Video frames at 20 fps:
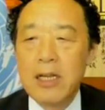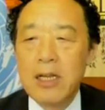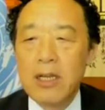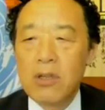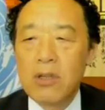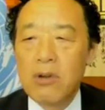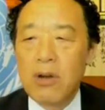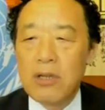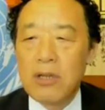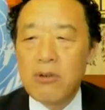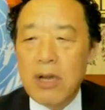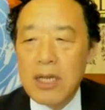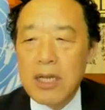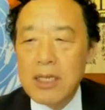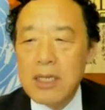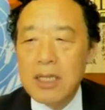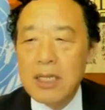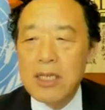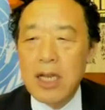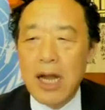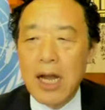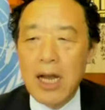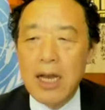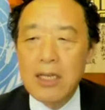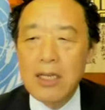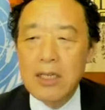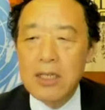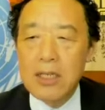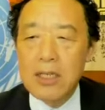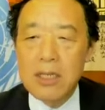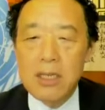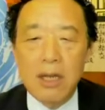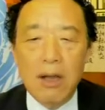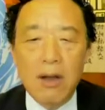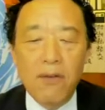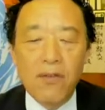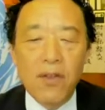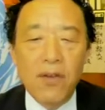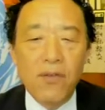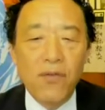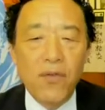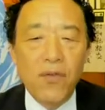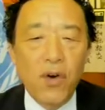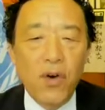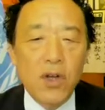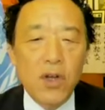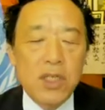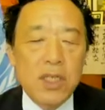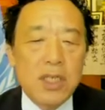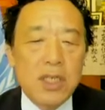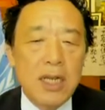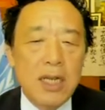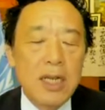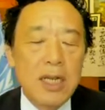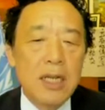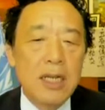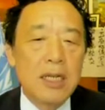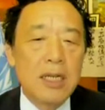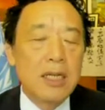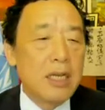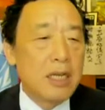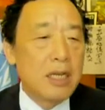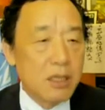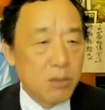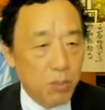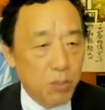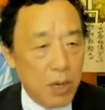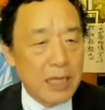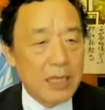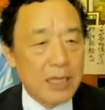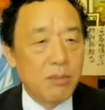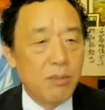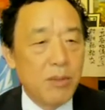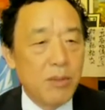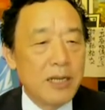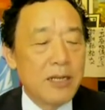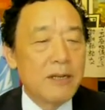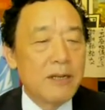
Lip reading: to address the challenges of the forced displacement.